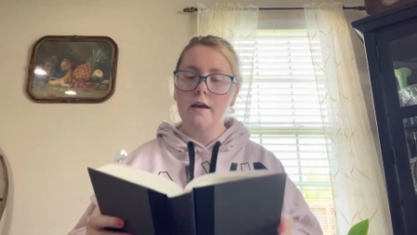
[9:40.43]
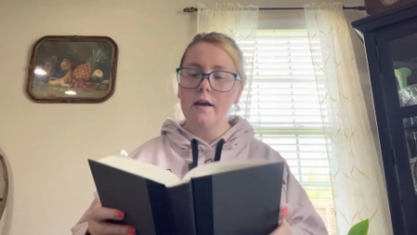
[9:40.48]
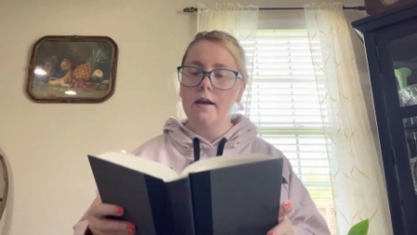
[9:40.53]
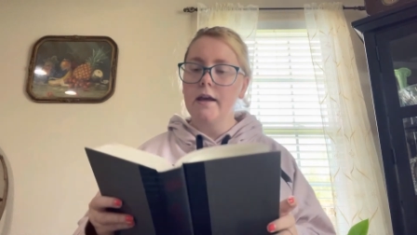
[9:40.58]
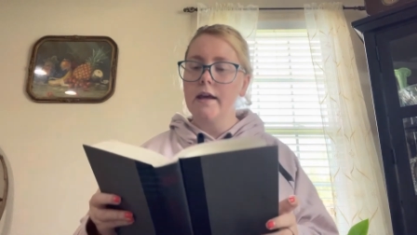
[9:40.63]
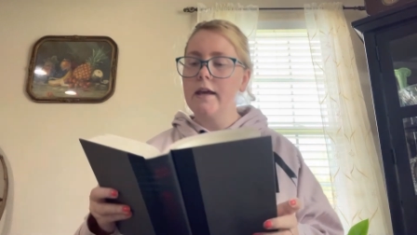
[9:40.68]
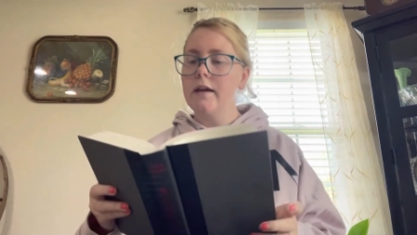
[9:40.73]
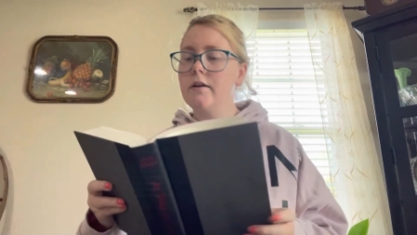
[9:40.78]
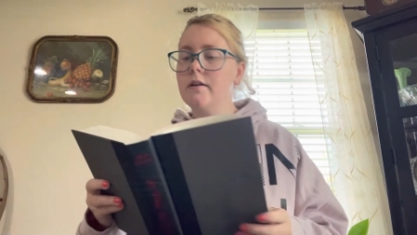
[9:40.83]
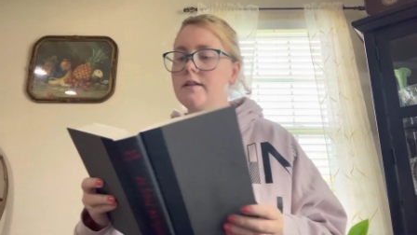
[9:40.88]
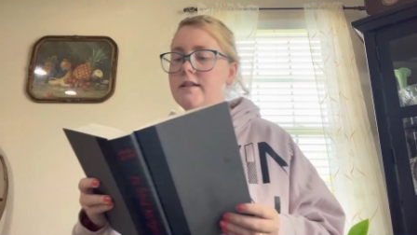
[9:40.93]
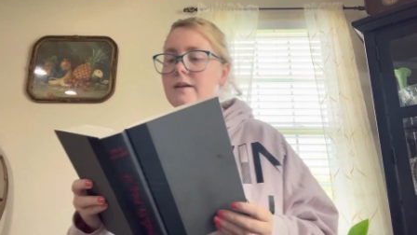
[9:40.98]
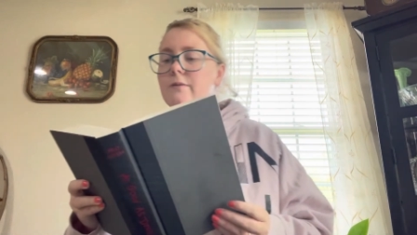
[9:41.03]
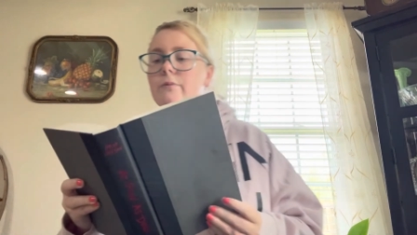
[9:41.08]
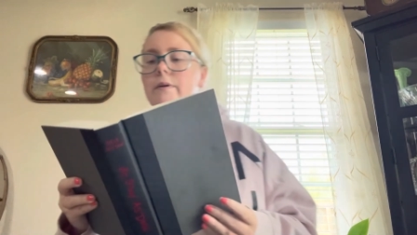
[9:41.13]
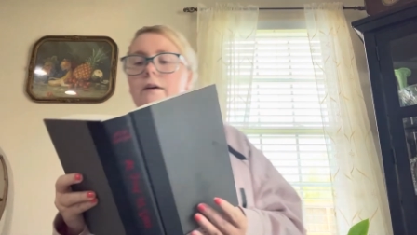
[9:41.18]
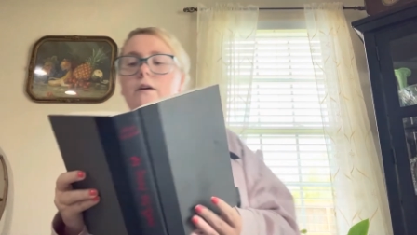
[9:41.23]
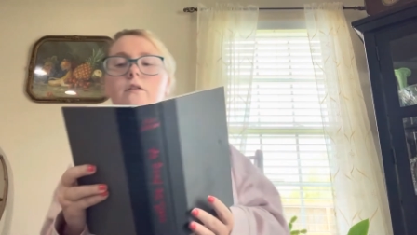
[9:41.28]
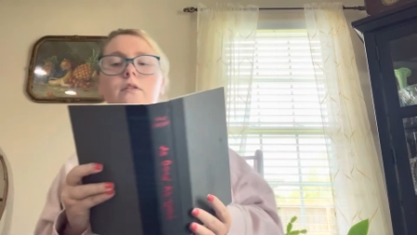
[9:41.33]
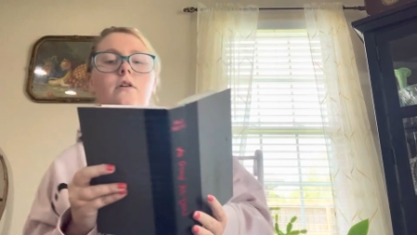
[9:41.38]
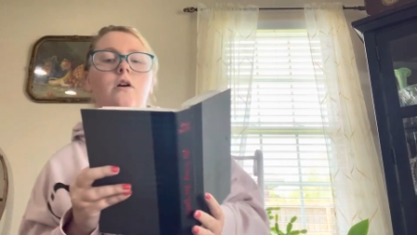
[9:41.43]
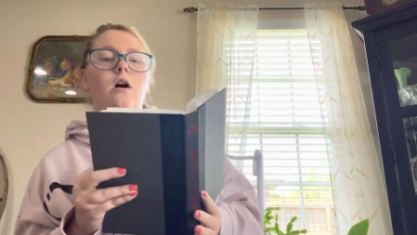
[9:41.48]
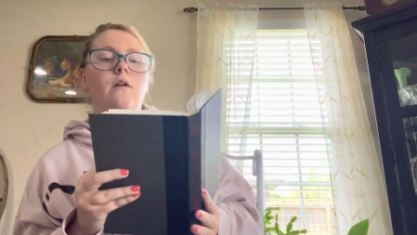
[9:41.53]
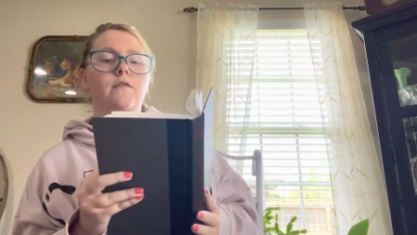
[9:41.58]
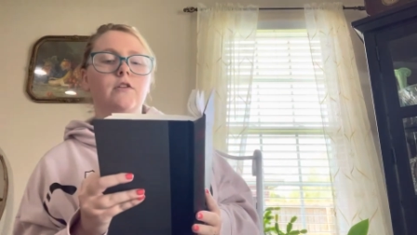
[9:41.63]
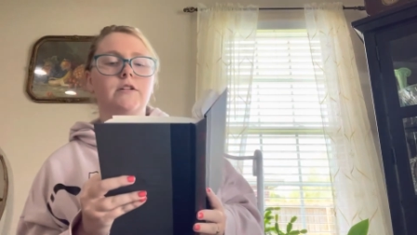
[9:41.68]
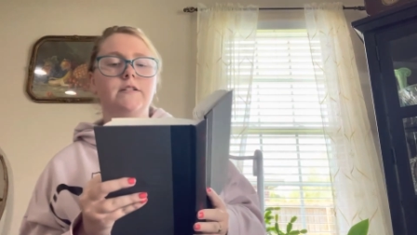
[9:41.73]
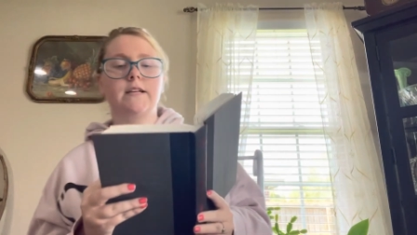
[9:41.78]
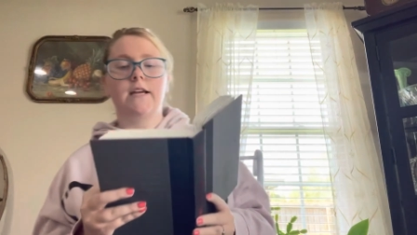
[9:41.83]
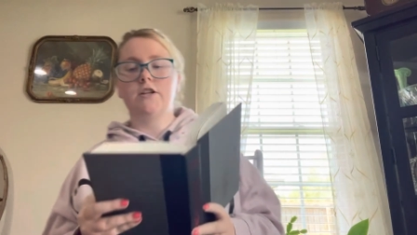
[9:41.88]
he could derail the
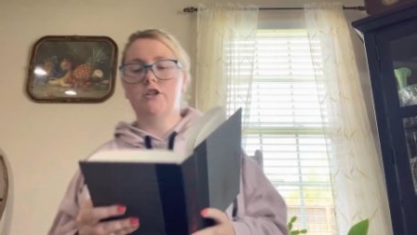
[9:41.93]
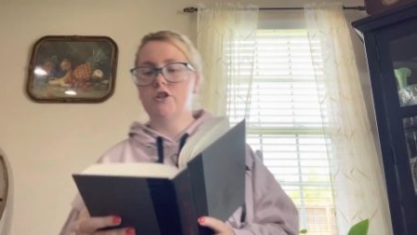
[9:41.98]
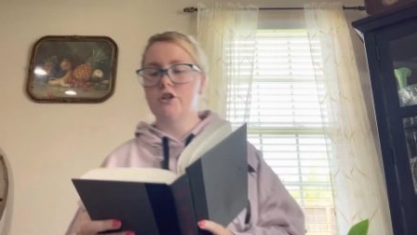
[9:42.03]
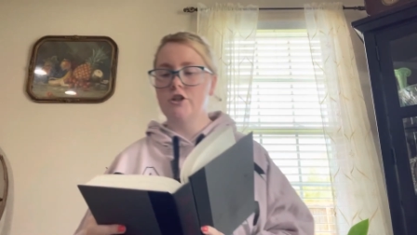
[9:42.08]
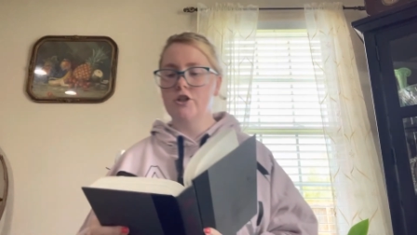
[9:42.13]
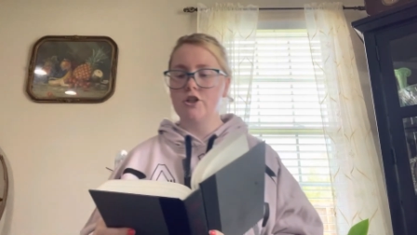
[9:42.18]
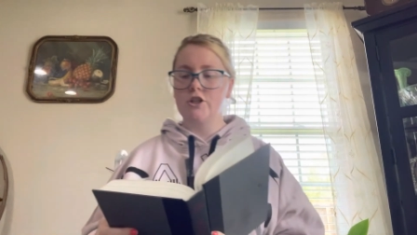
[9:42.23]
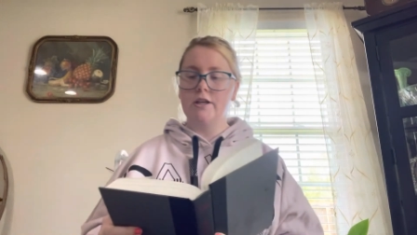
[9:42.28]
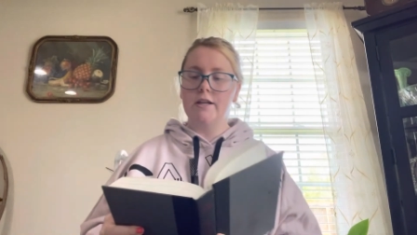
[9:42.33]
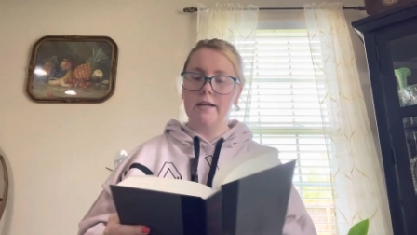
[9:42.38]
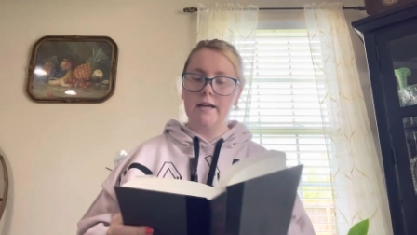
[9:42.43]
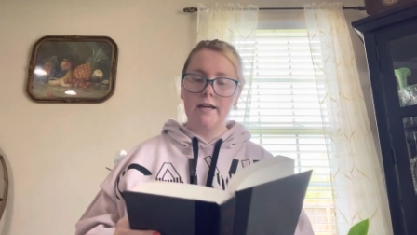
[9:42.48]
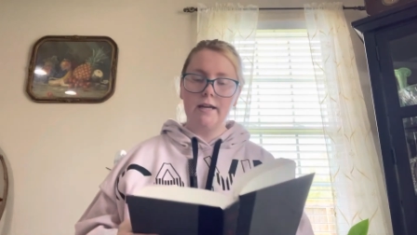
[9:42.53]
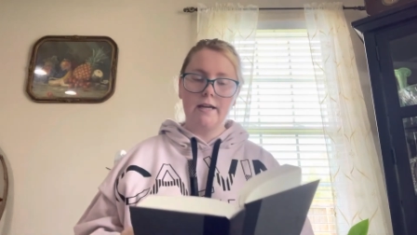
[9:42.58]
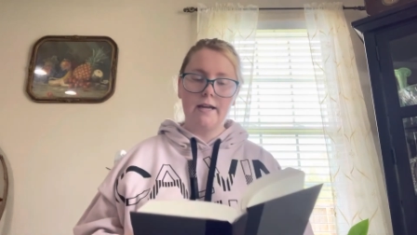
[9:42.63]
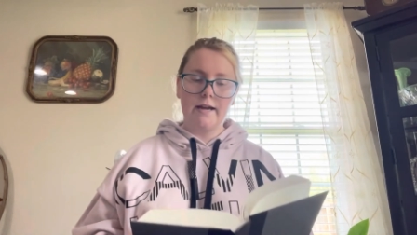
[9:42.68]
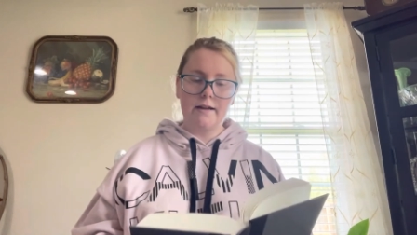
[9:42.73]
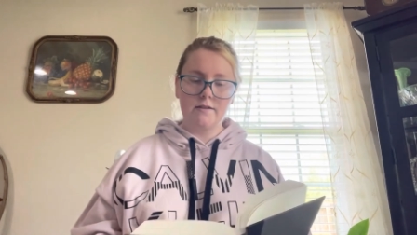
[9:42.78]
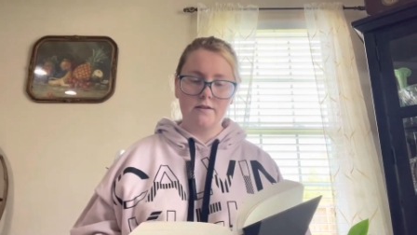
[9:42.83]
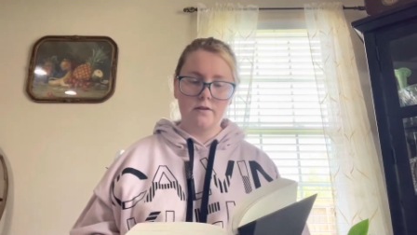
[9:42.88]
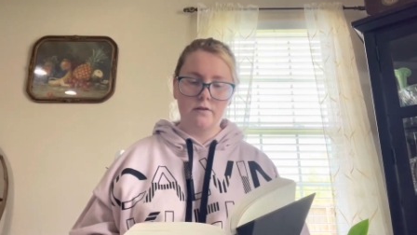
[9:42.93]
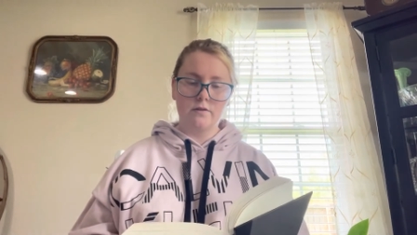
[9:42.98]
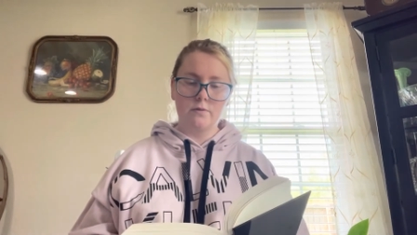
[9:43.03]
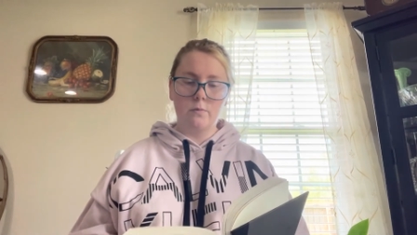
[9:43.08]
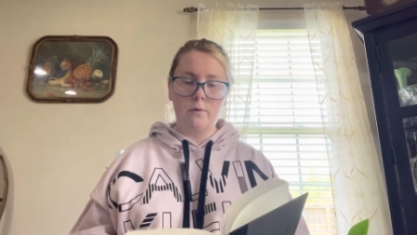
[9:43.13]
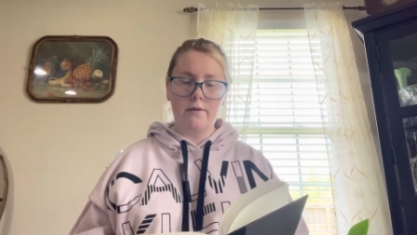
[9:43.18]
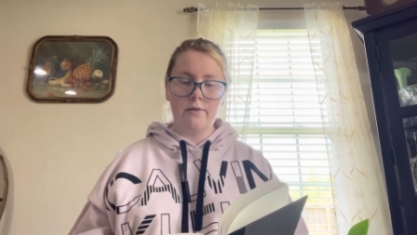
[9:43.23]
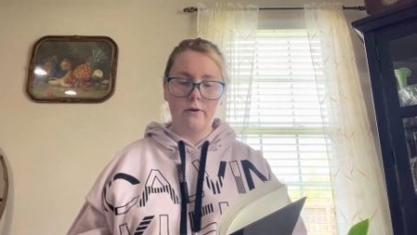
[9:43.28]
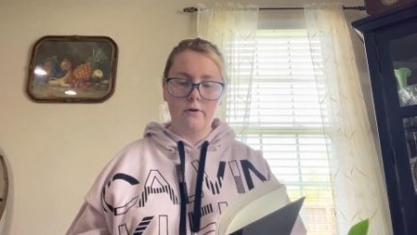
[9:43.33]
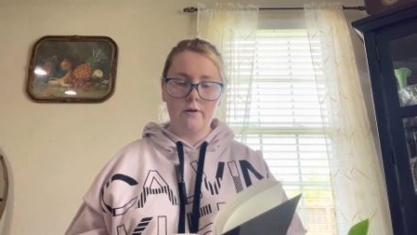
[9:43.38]
conversation. She needed answers
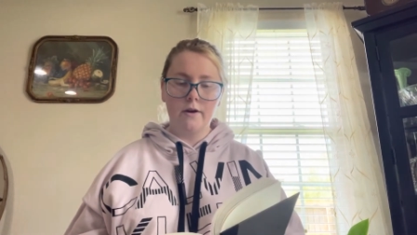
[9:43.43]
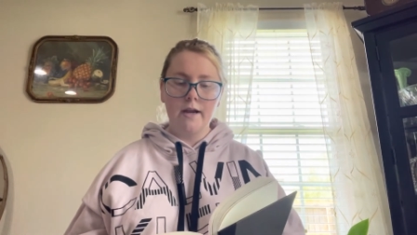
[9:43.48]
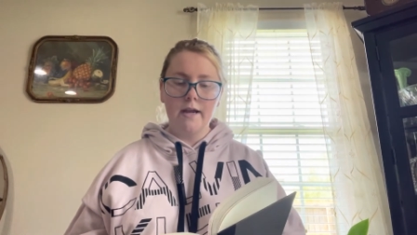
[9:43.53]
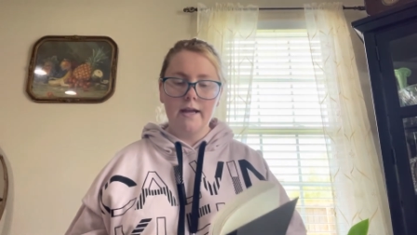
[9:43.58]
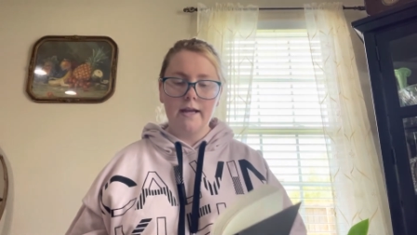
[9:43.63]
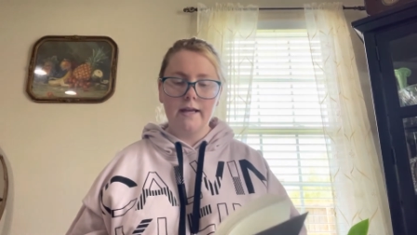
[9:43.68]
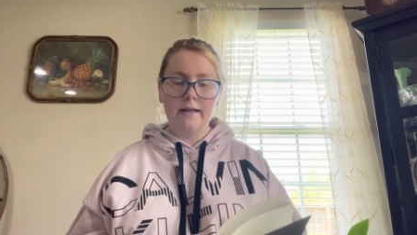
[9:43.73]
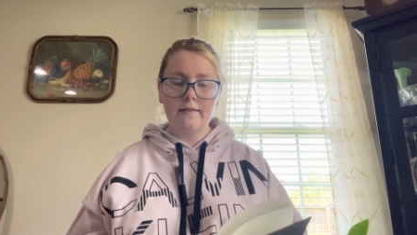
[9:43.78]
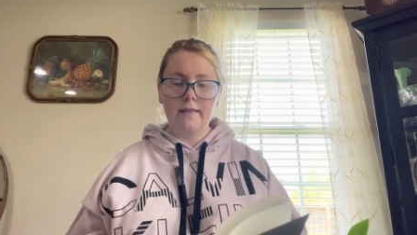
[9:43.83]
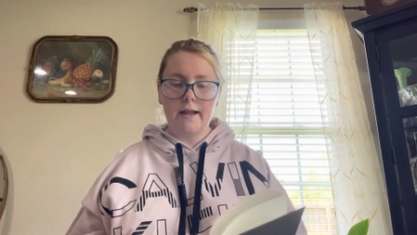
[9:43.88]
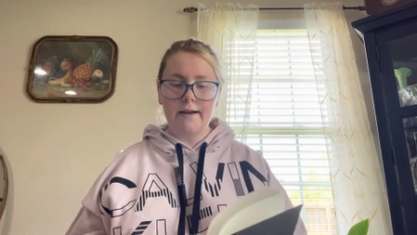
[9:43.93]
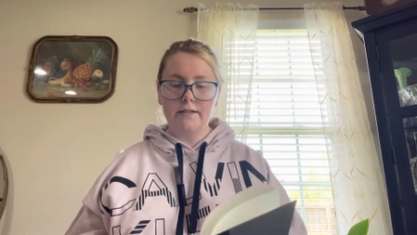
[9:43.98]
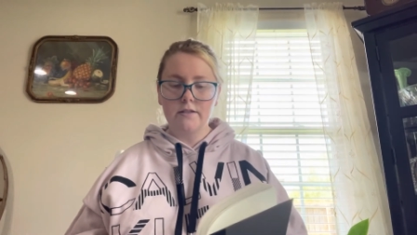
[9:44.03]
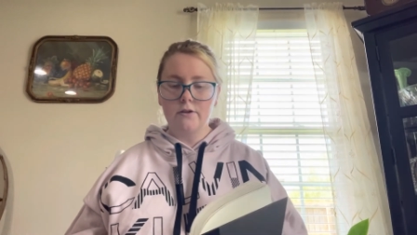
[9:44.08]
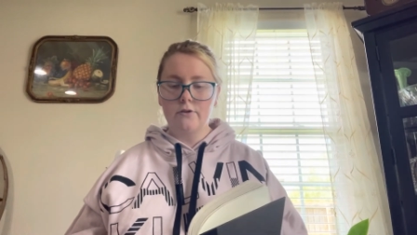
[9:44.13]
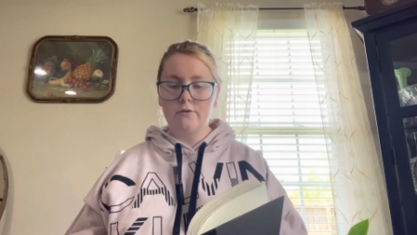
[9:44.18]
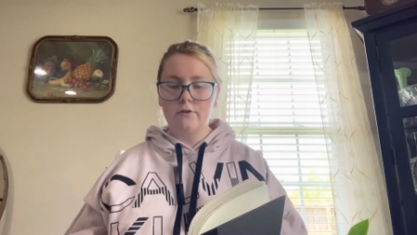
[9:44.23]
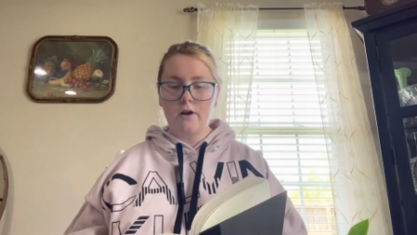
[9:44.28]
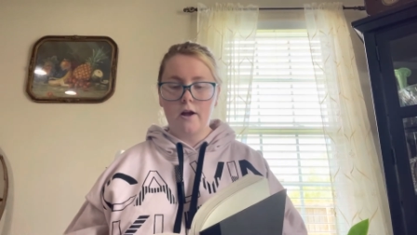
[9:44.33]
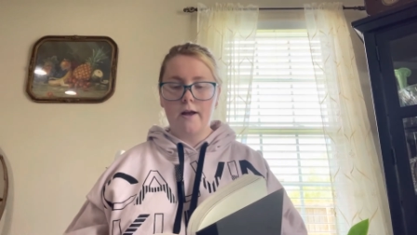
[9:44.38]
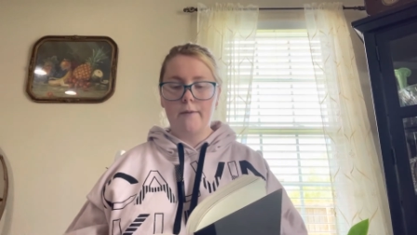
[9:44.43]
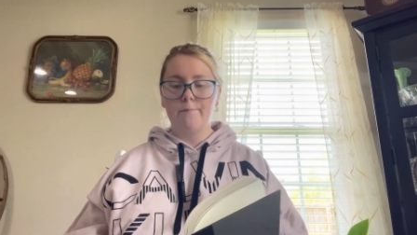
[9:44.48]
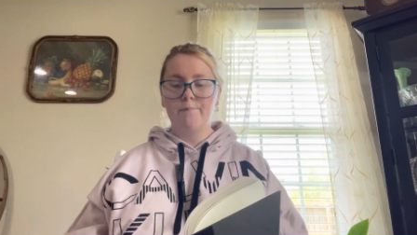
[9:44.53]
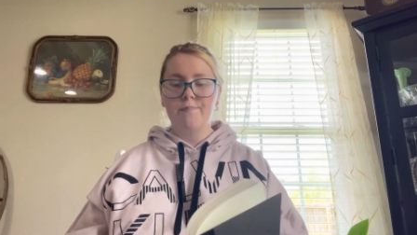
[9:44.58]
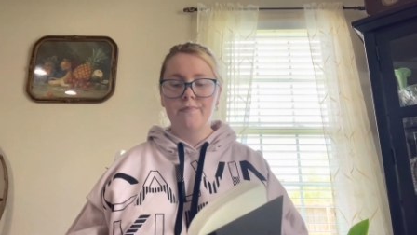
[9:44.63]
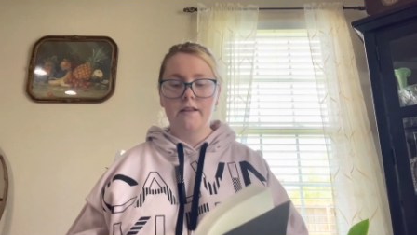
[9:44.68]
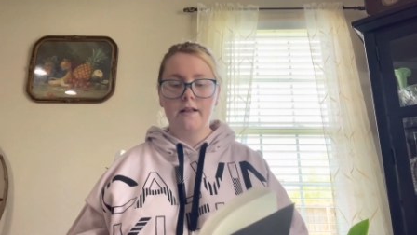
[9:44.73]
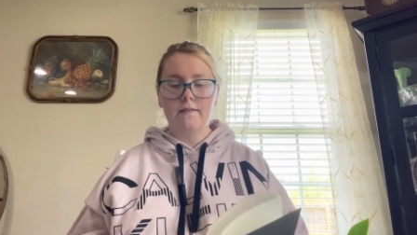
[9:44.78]
whether he liked it or not.